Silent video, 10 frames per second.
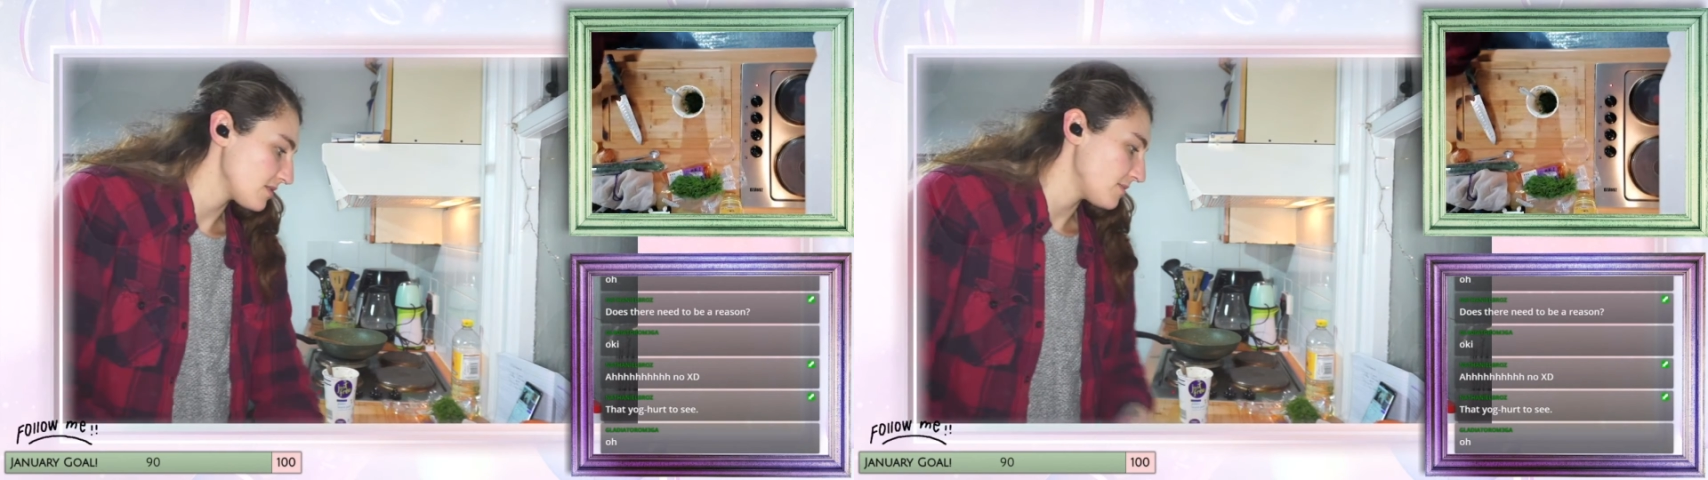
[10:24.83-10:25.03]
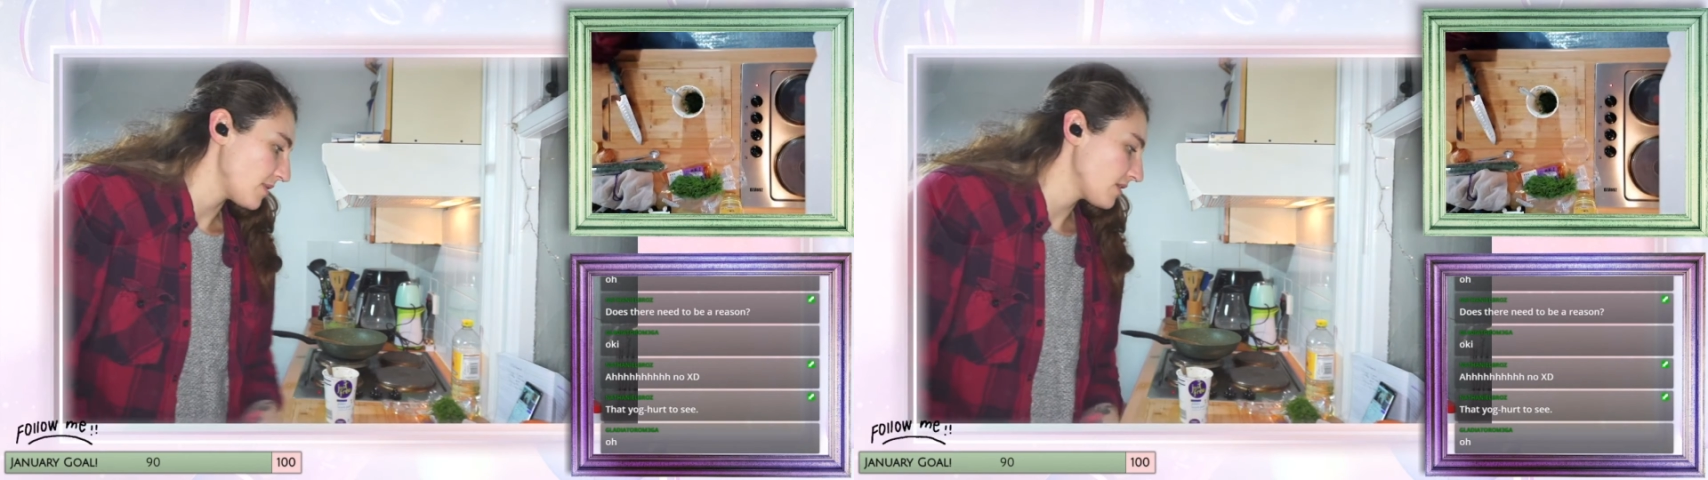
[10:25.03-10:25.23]

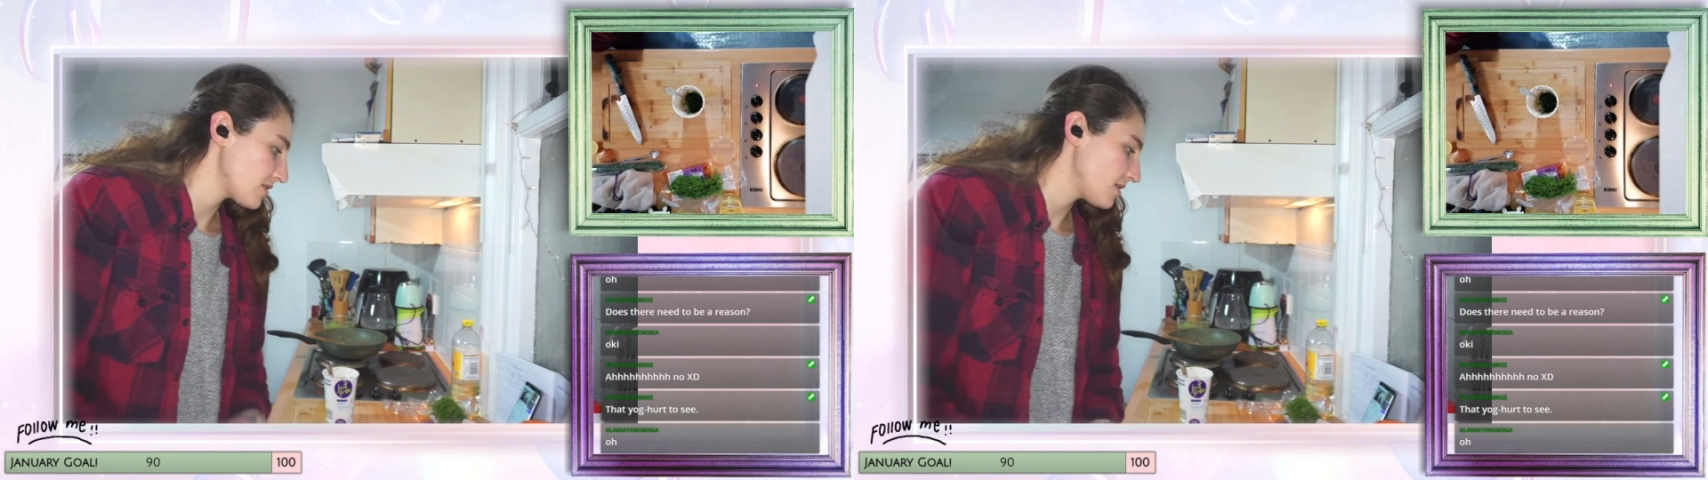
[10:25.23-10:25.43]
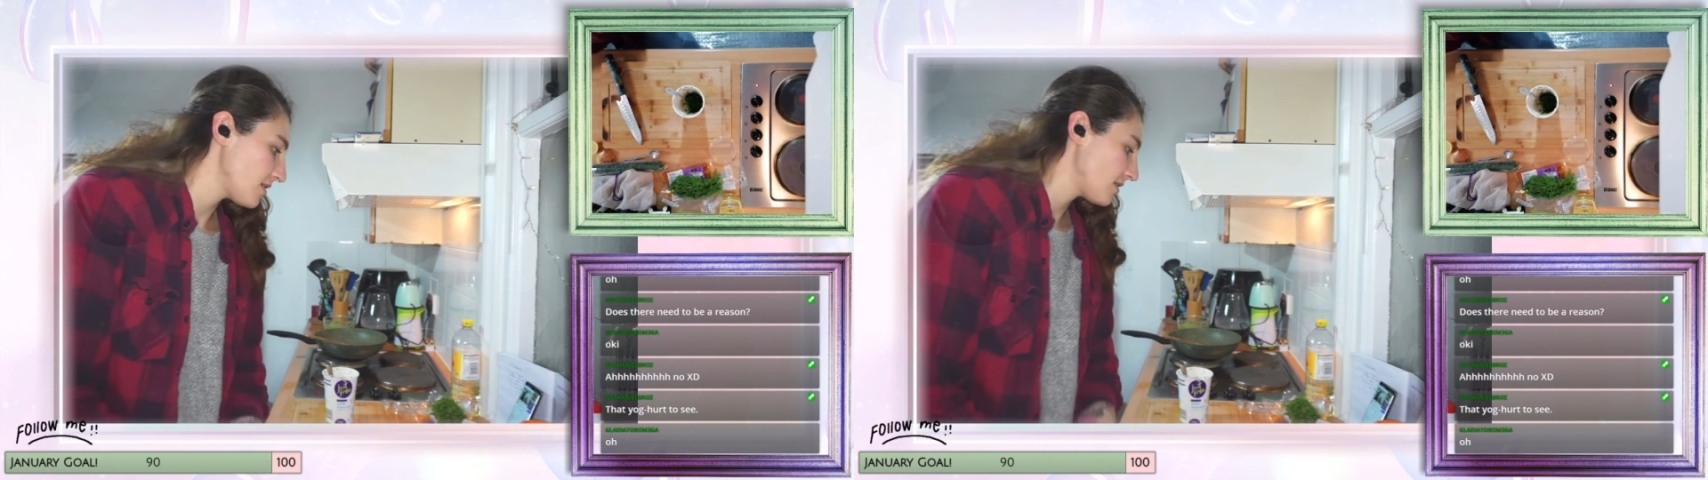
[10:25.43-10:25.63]
pot
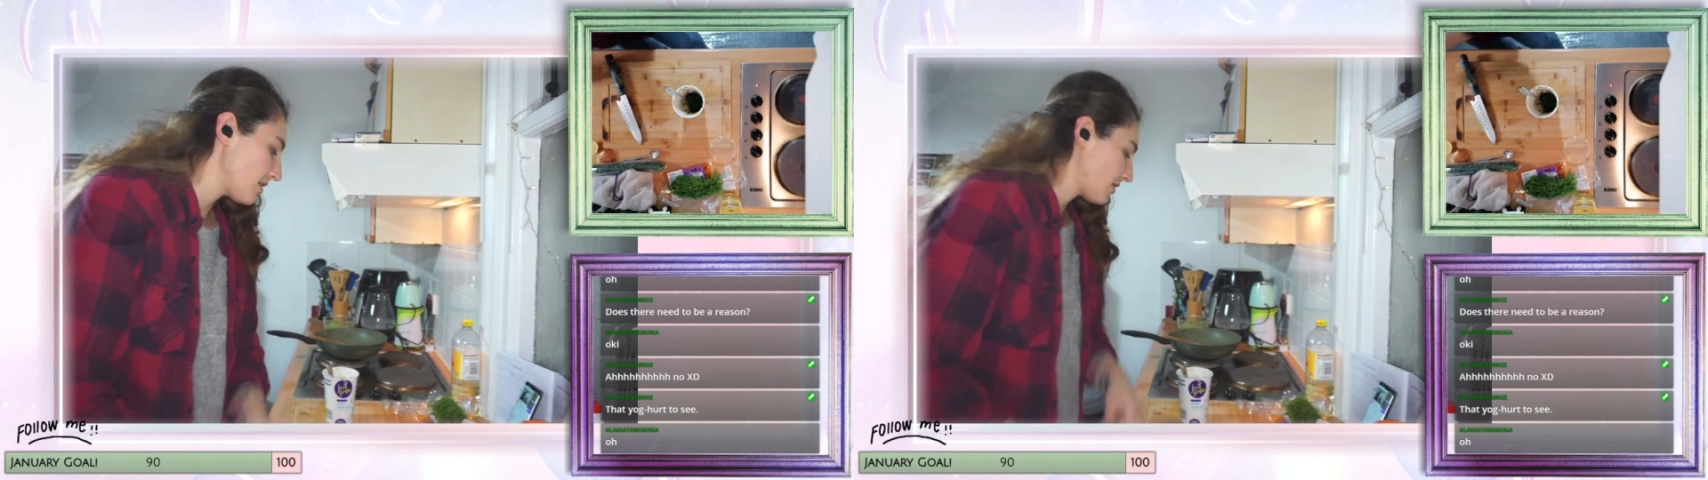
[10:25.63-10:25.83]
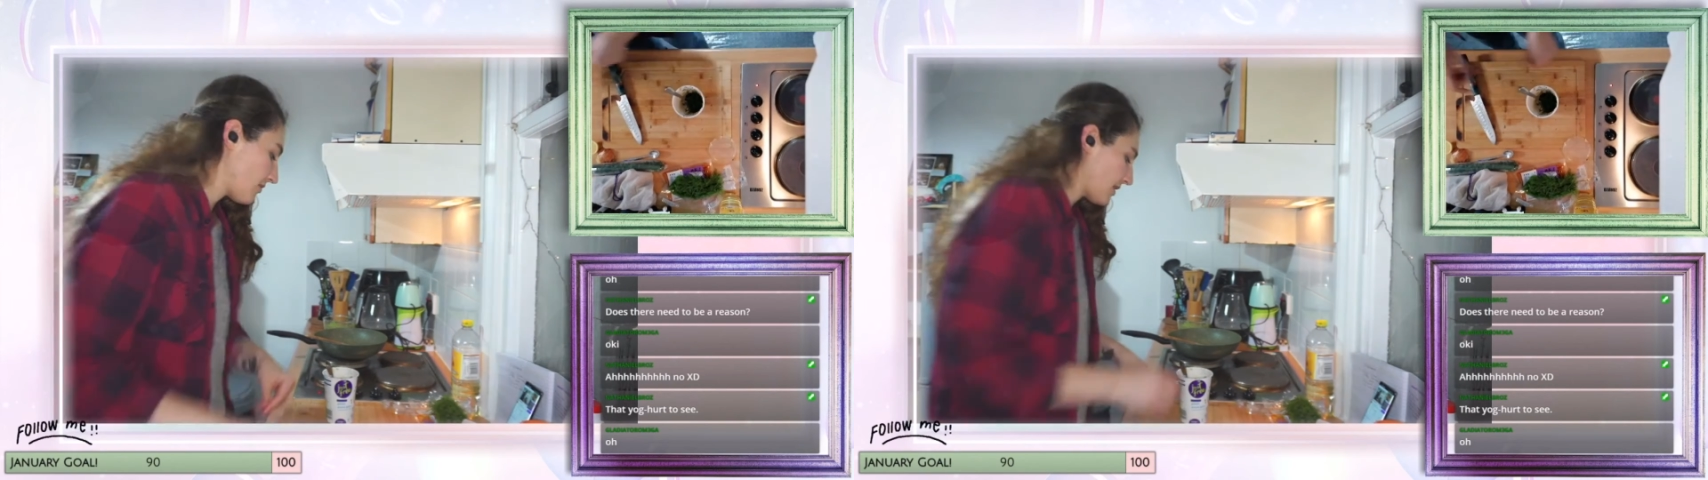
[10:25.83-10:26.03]

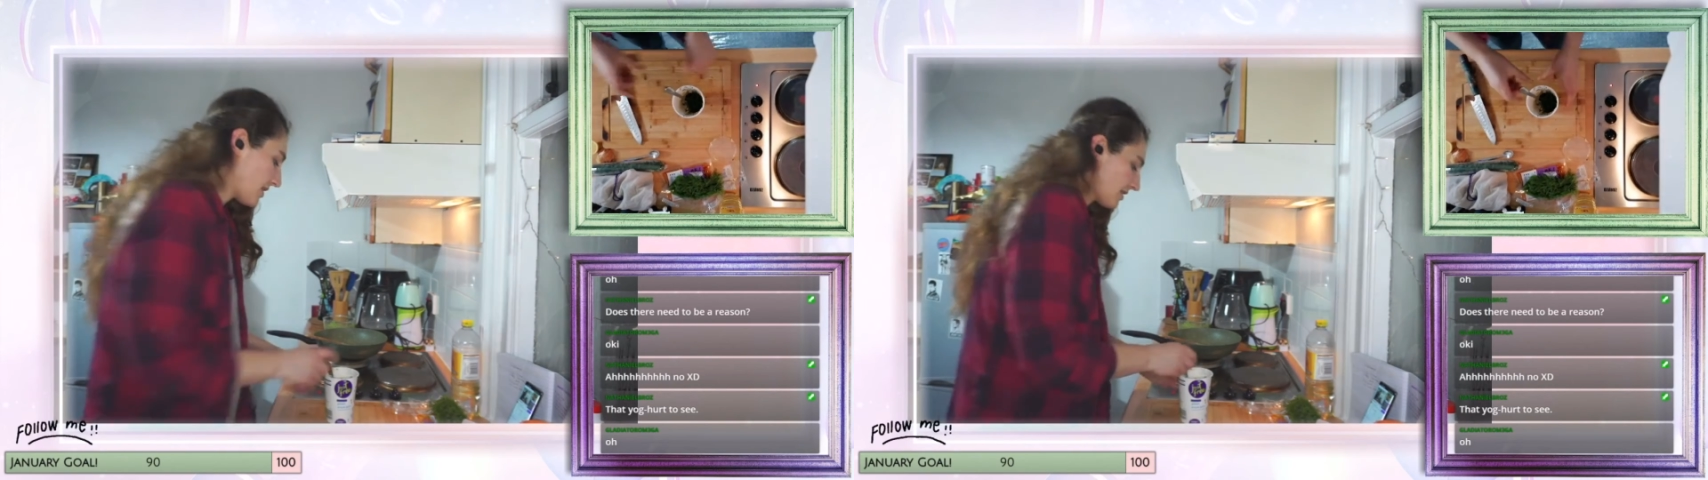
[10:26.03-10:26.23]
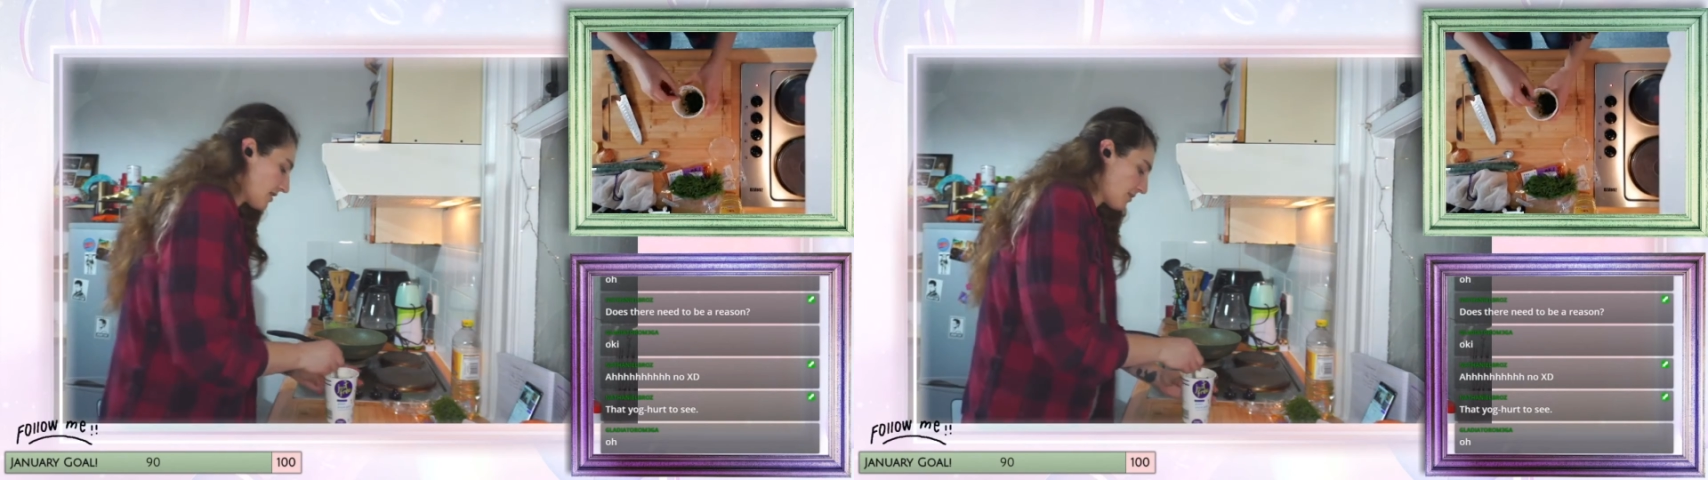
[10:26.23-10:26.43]
rather than
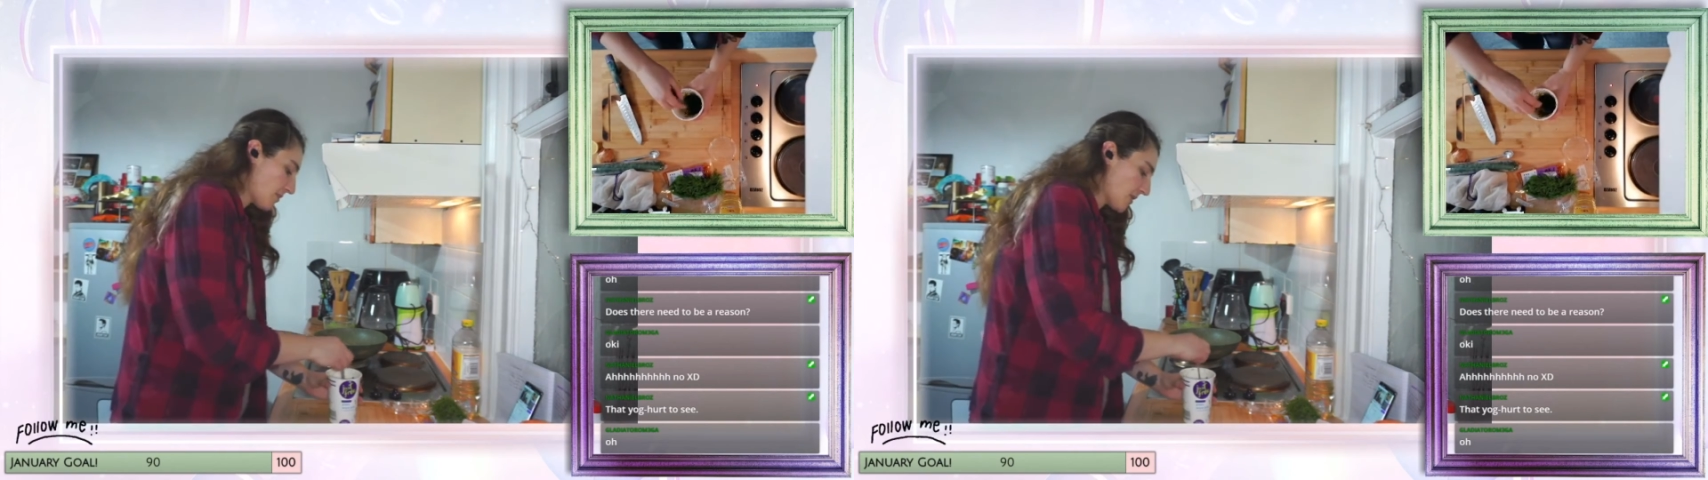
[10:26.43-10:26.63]
a bowl